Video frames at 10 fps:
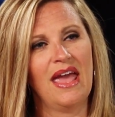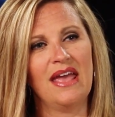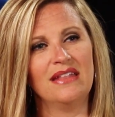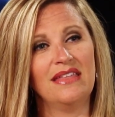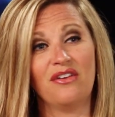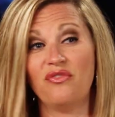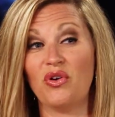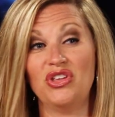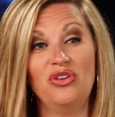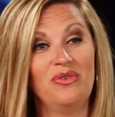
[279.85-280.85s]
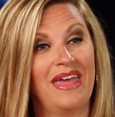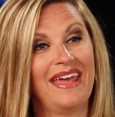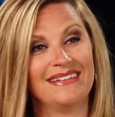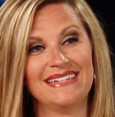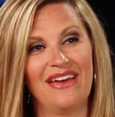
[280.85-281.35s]
and therefore you
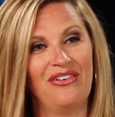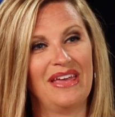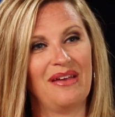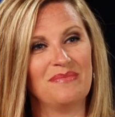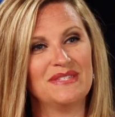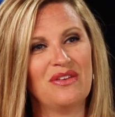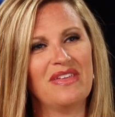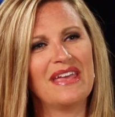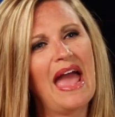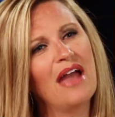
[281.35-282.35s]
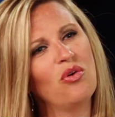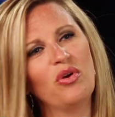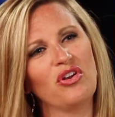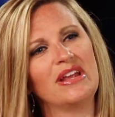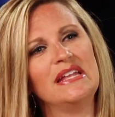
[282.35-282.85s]
can't tell Him. So the gag
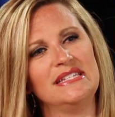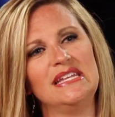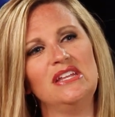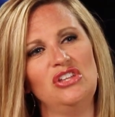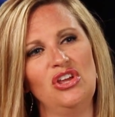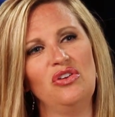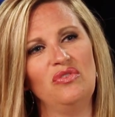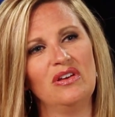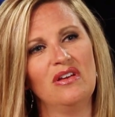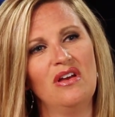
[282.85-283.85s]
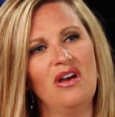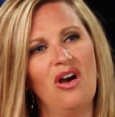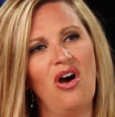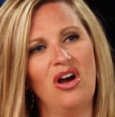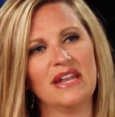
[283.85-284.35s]
order continued
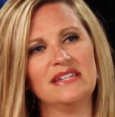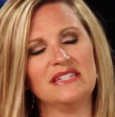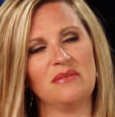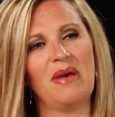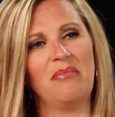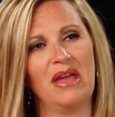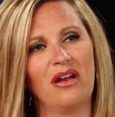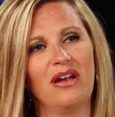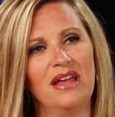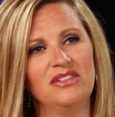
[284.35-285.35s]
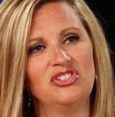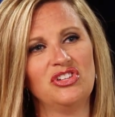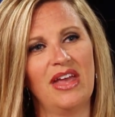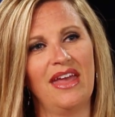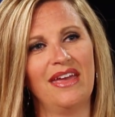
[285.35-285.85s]
on into my
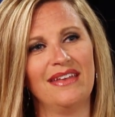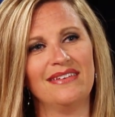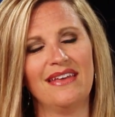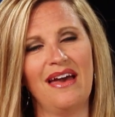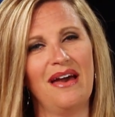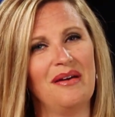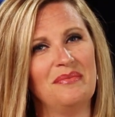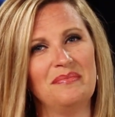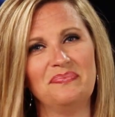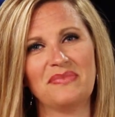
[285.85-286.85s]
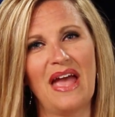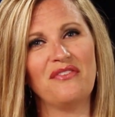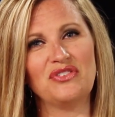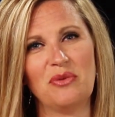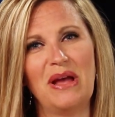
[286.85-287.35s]
marriage and um,
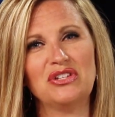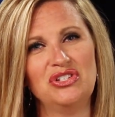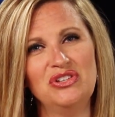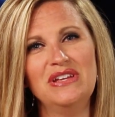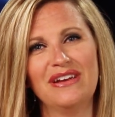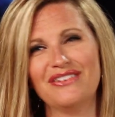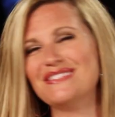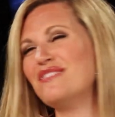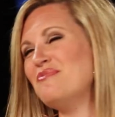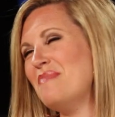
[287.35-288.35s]
after about two years of